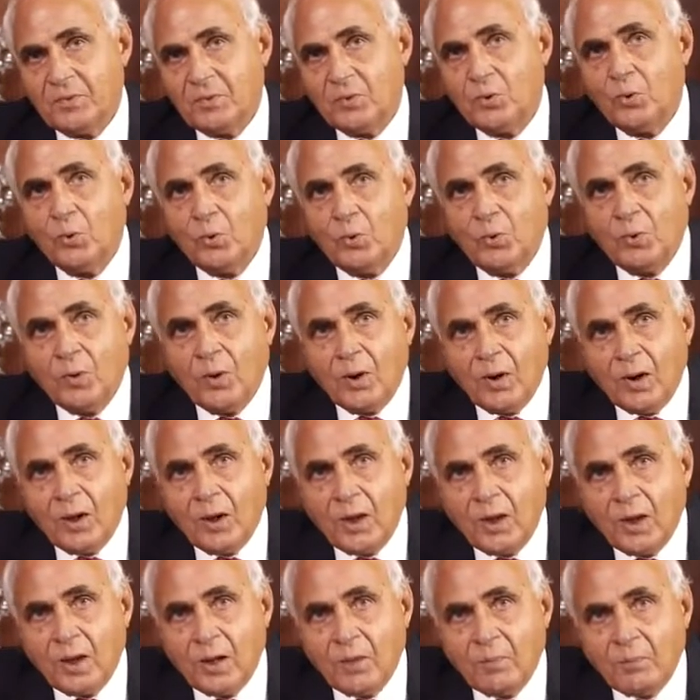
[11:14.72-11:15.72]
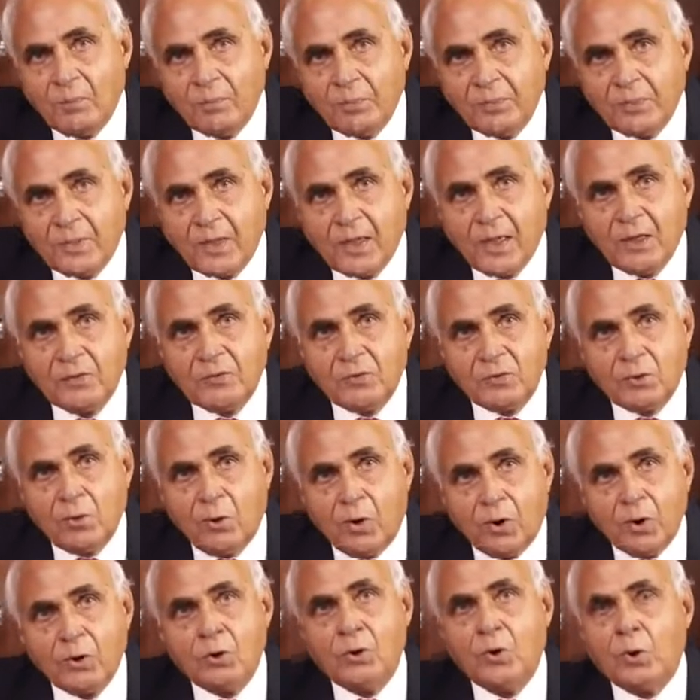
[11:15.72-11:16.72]
who, as
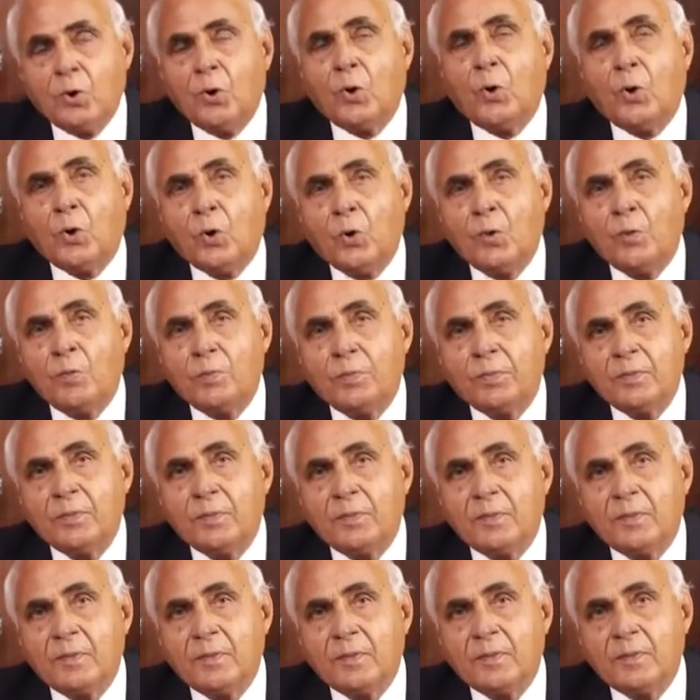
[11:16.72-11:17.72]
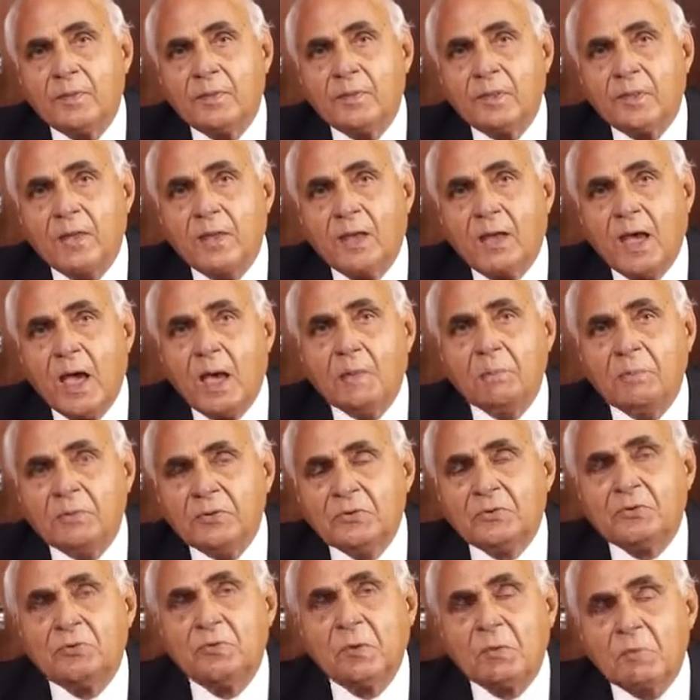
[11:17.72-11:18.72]
you all know,
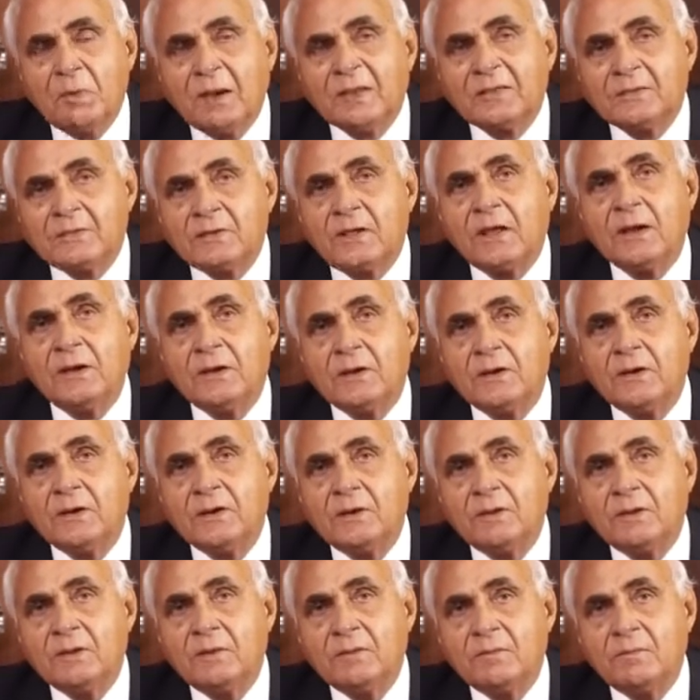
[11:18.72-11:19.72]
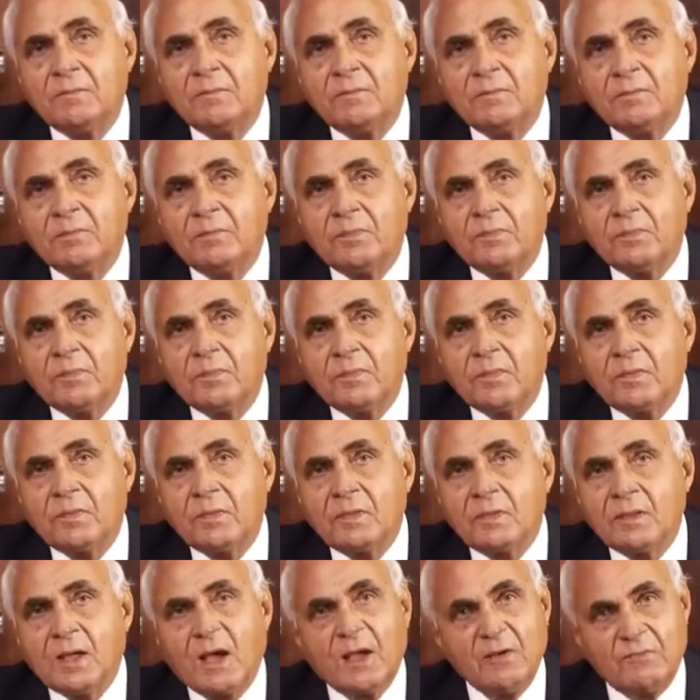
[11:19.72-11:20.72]
happens to be my son,
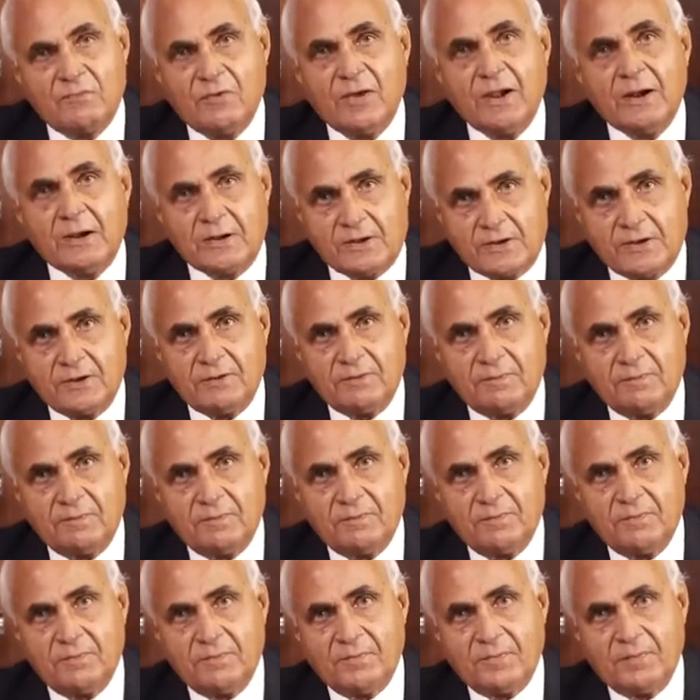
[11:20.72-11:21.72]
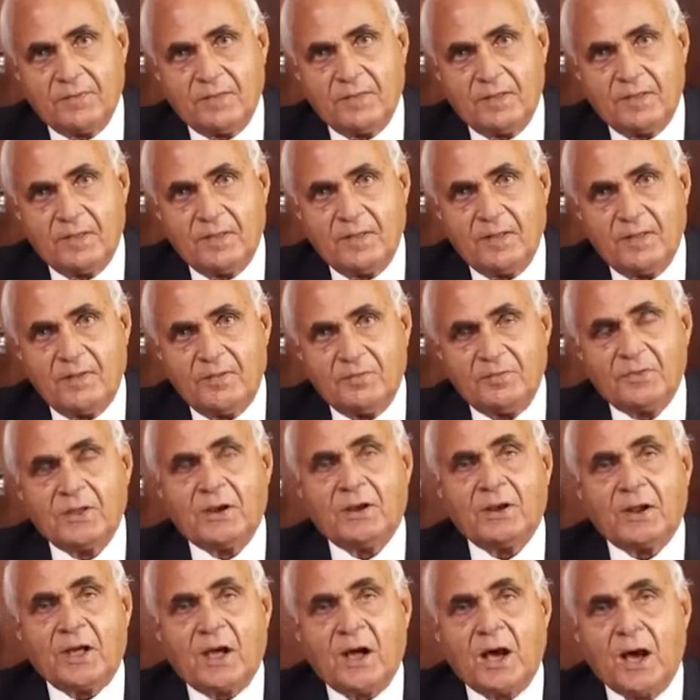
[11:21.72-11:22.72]
I felt
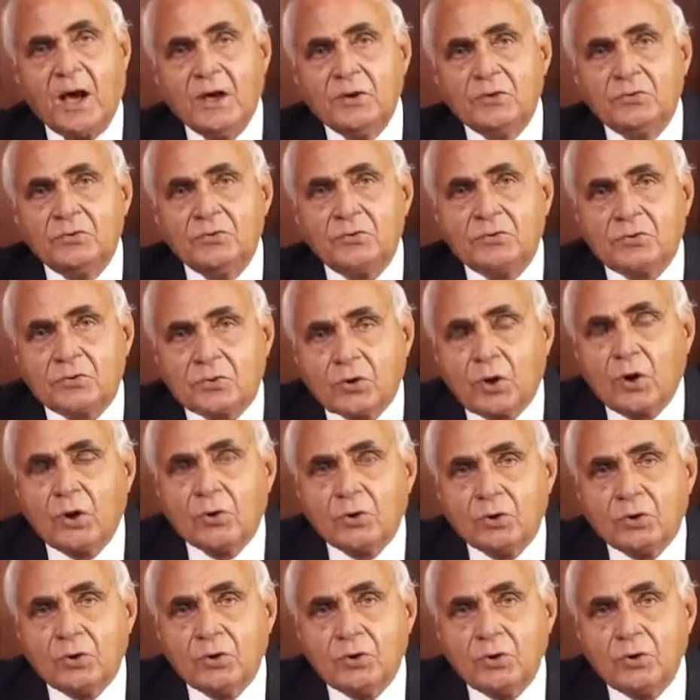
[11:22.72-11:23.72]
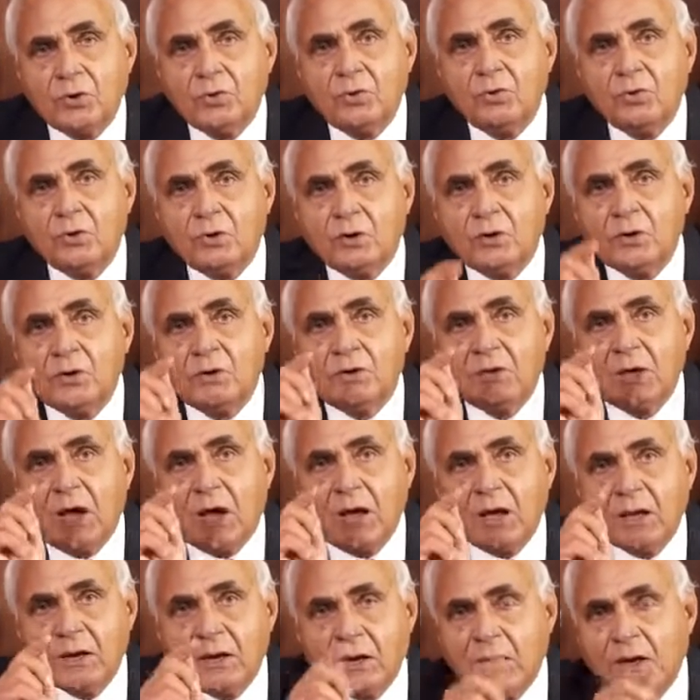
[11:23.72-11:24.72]
that I should talk to you
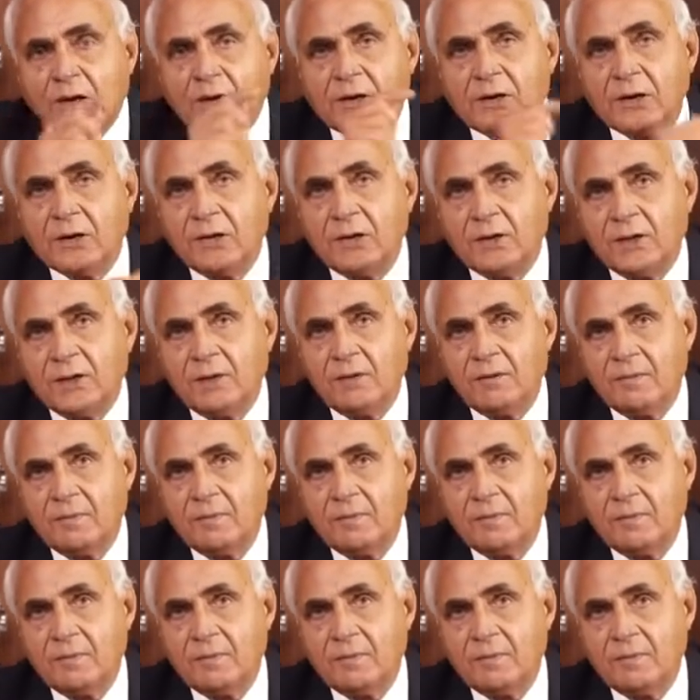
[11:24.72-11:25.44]
directly